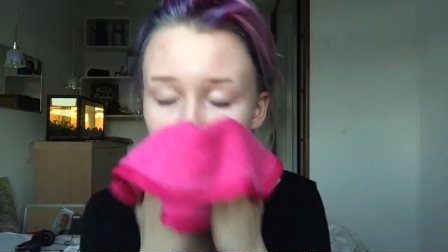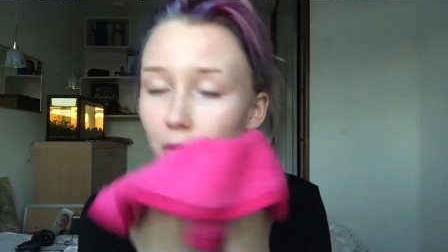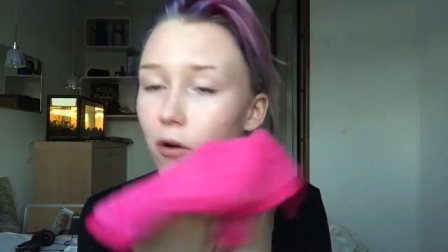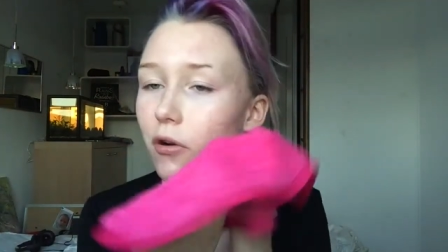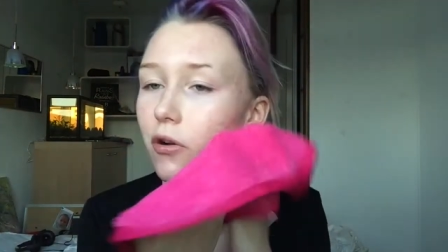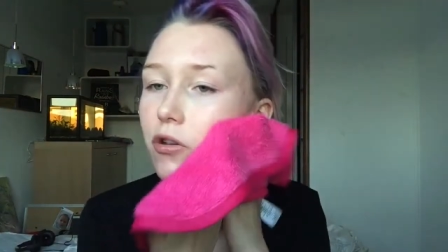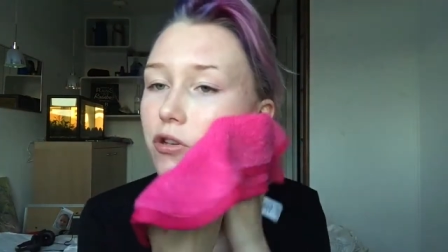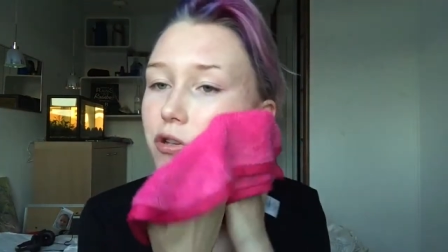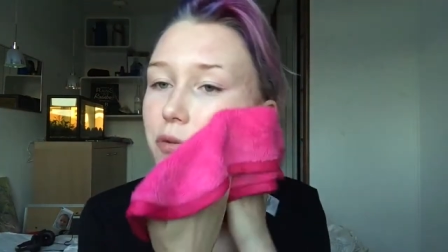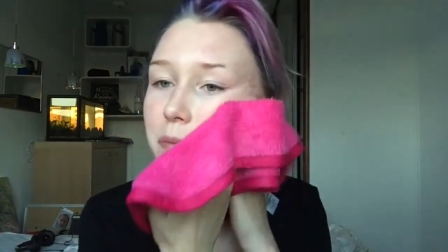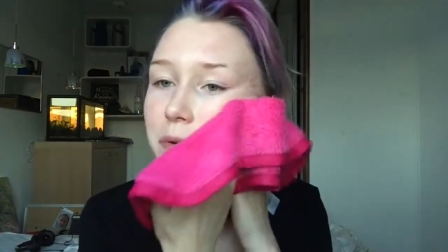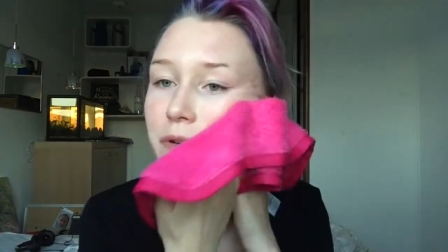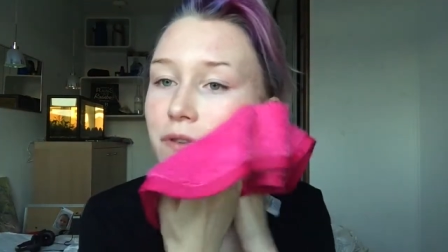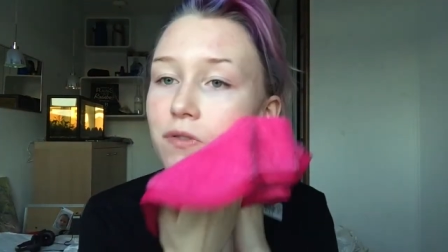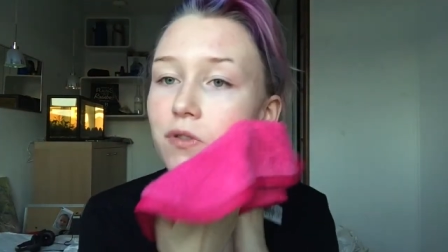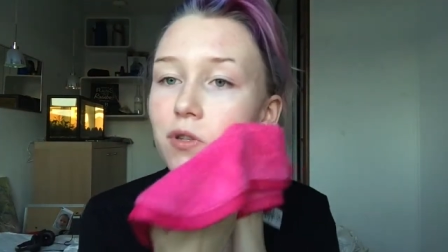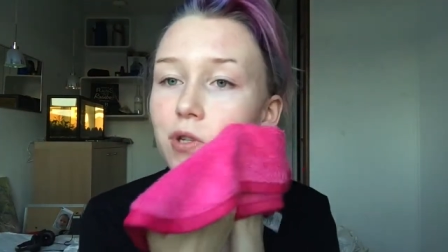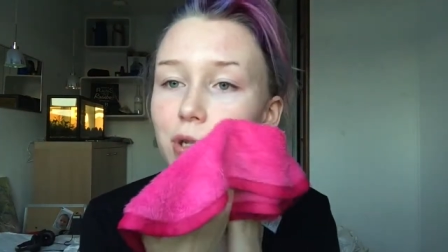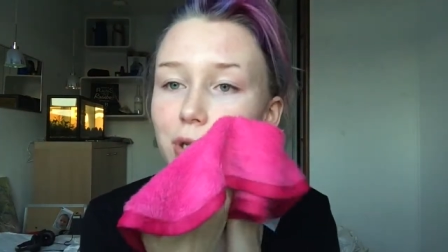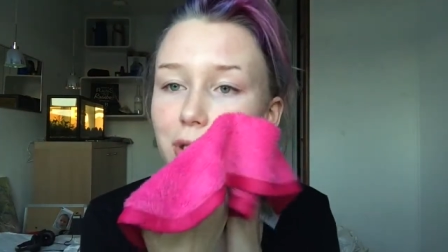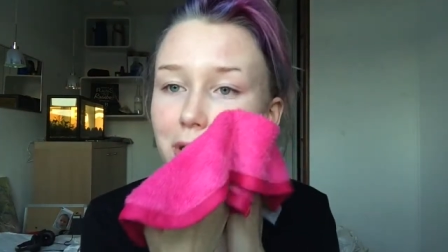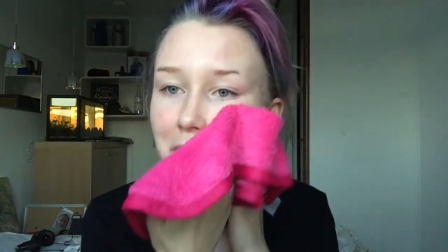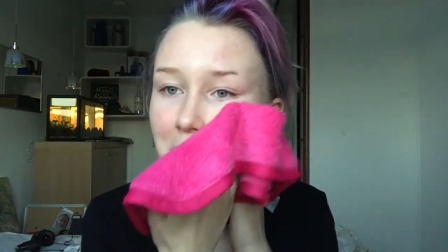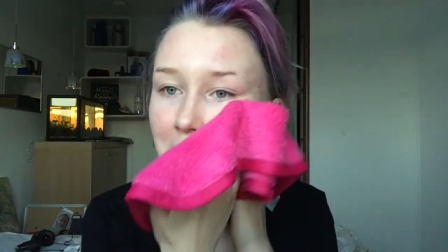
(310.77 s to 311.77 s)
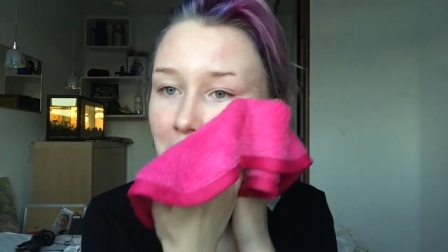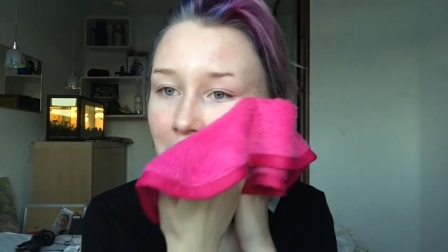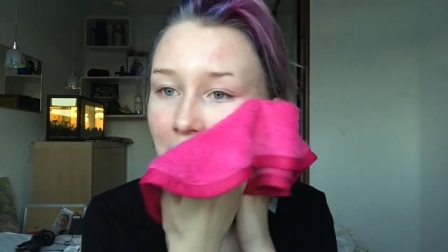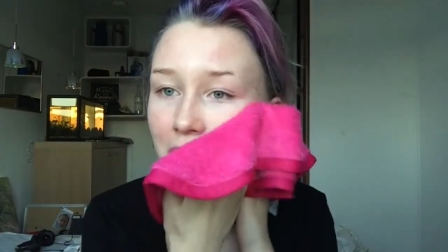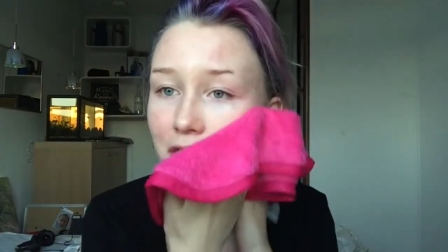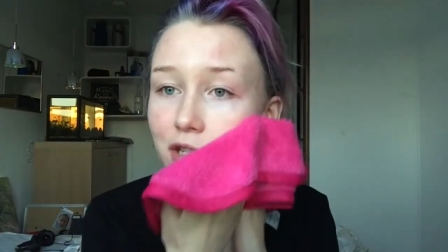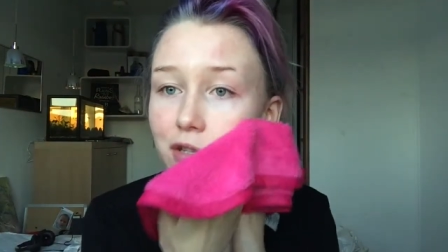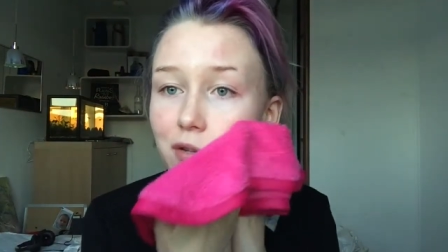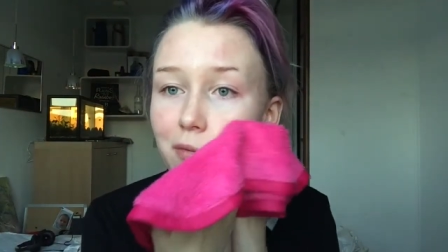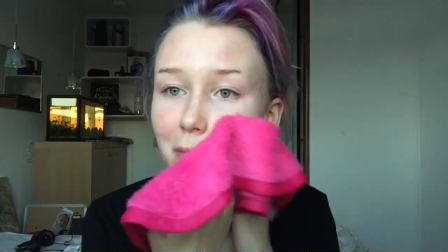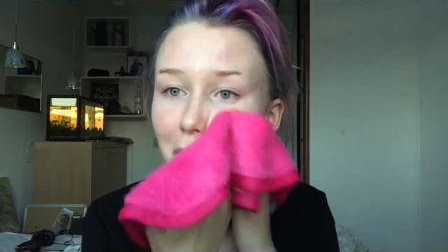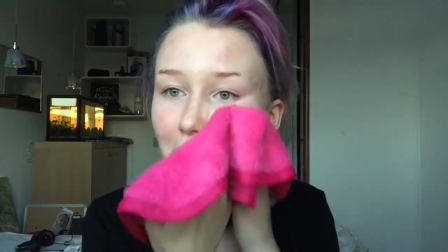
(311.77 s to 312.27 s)
Oh, you're supposed to use it in like
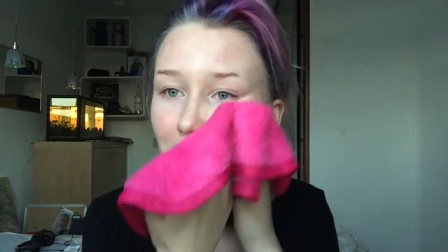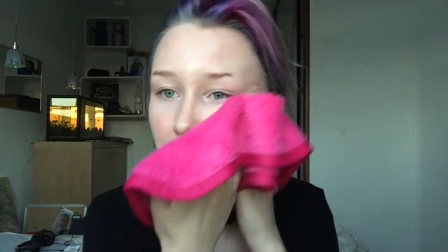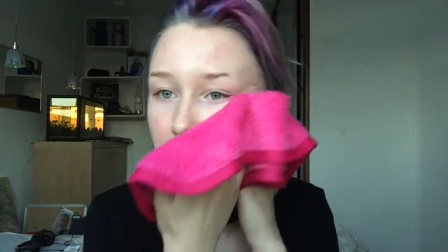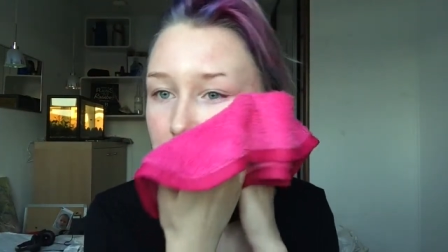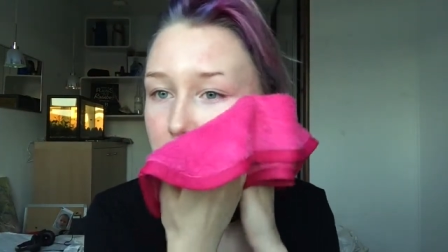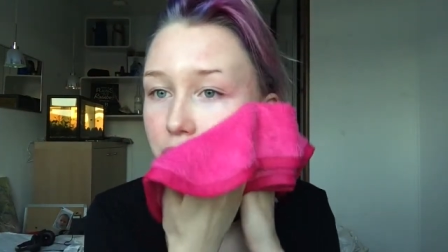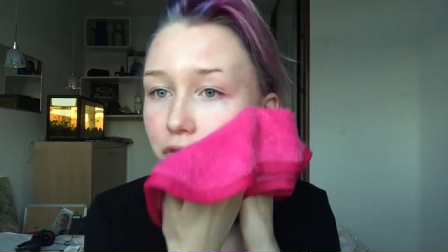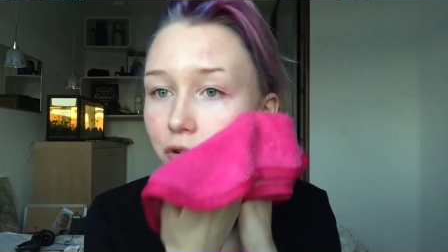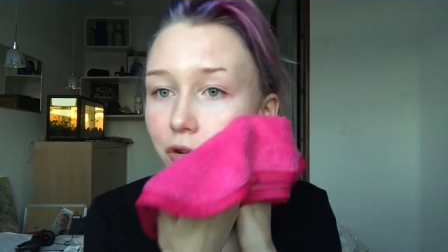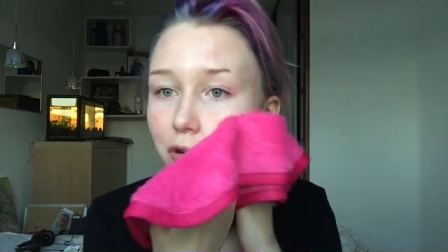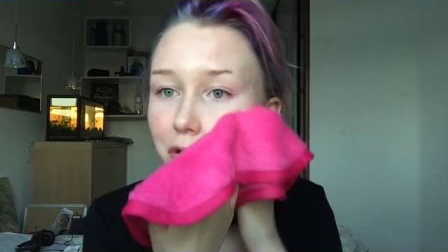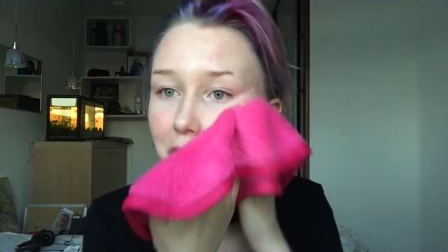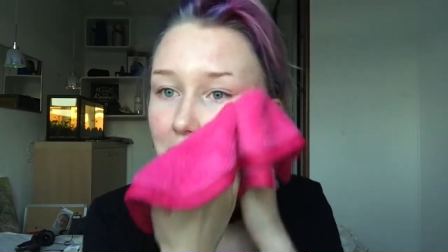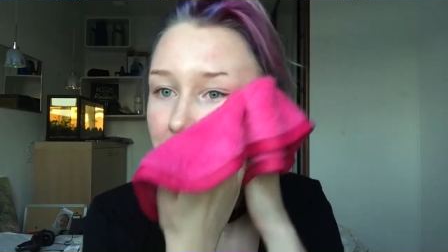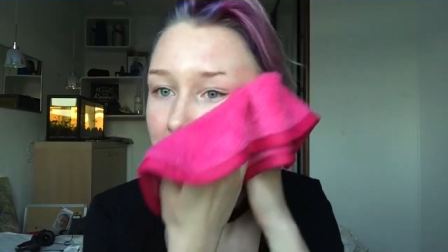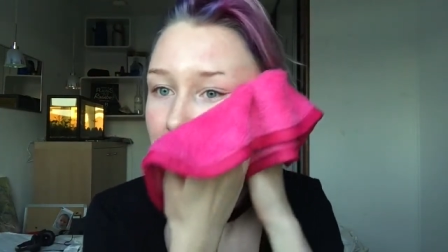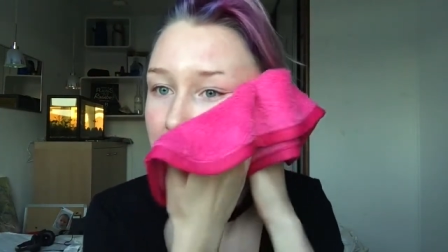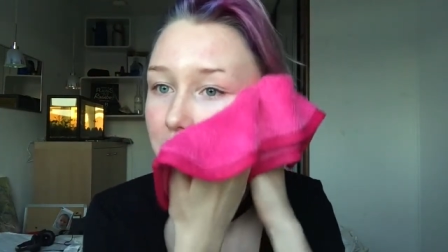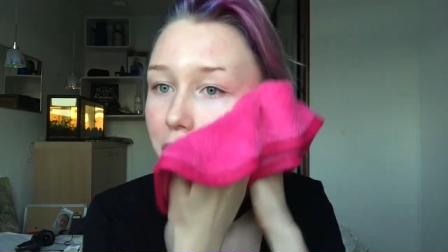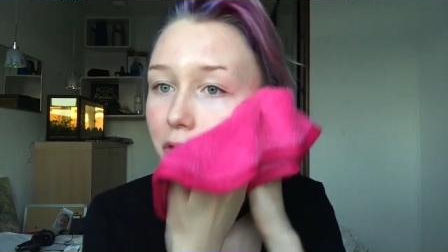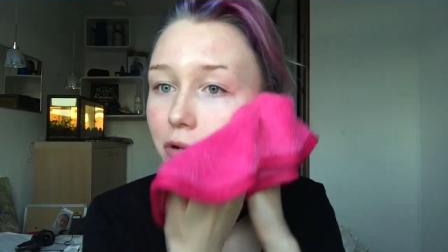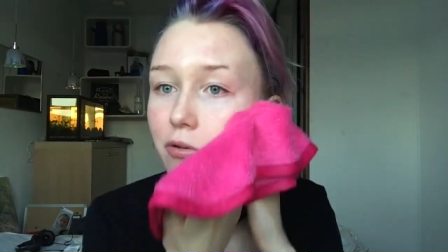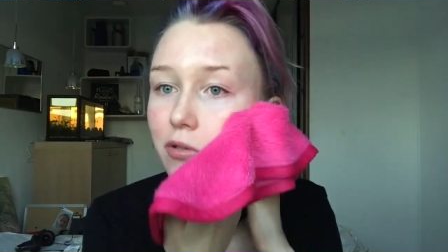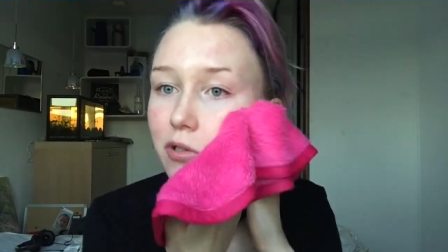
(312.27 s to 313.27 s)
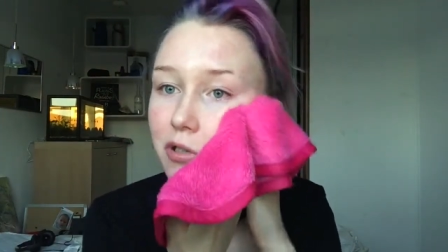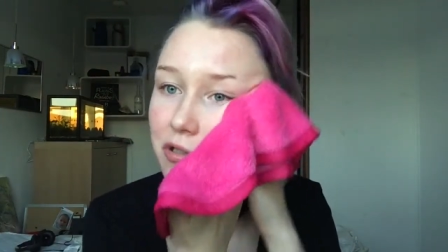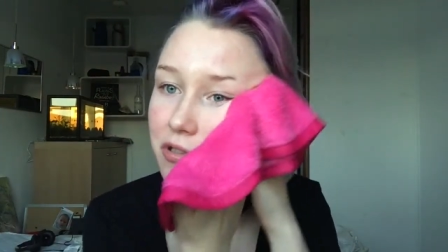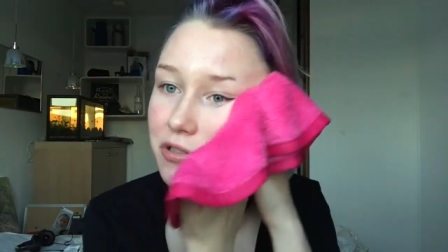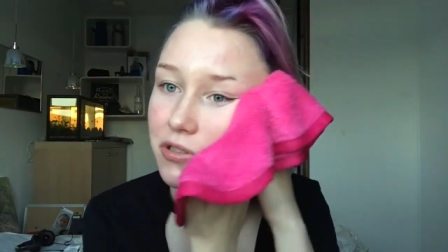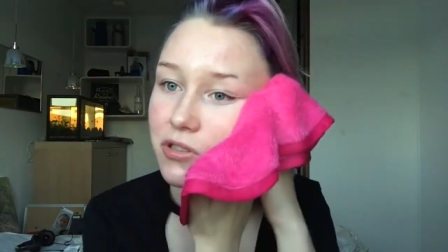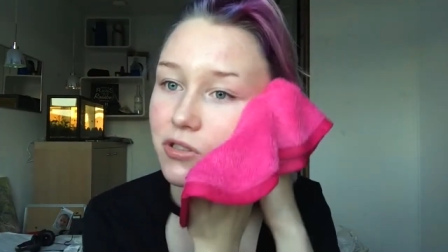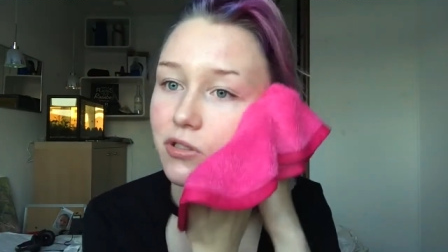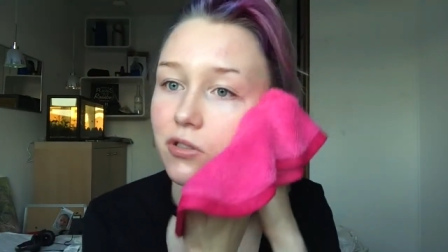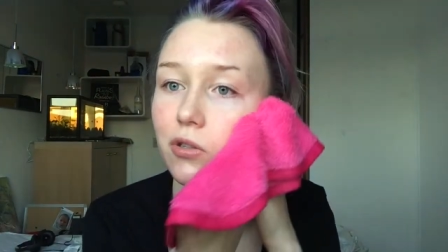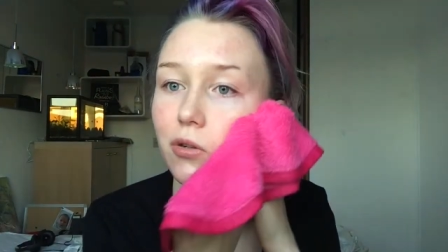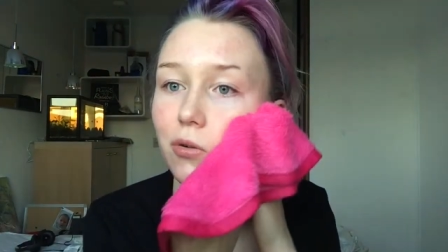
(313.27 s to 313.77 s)
small circular
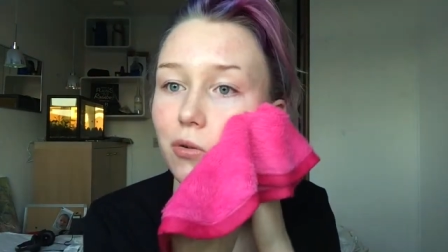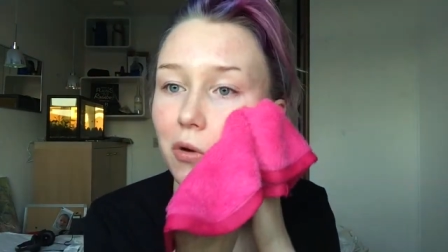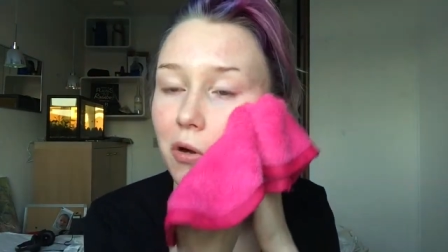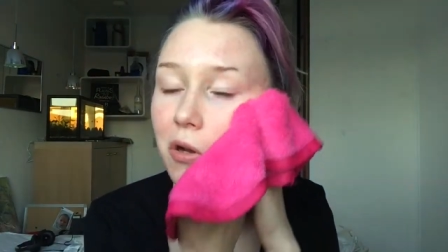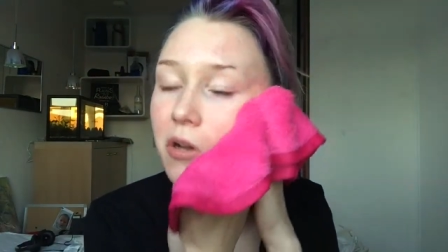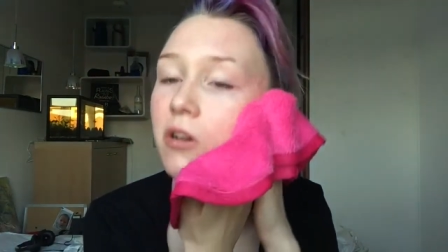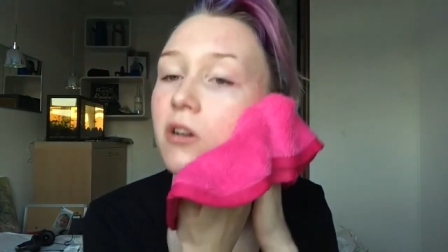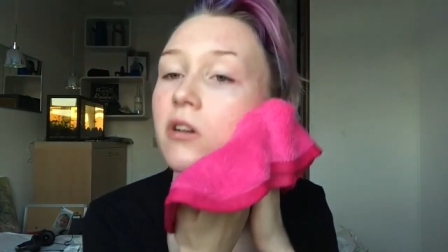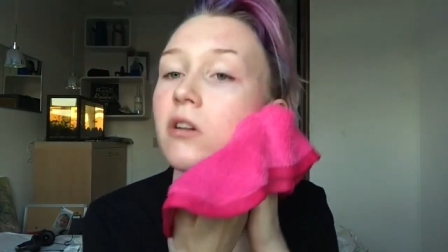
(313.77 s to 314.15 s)
motions, so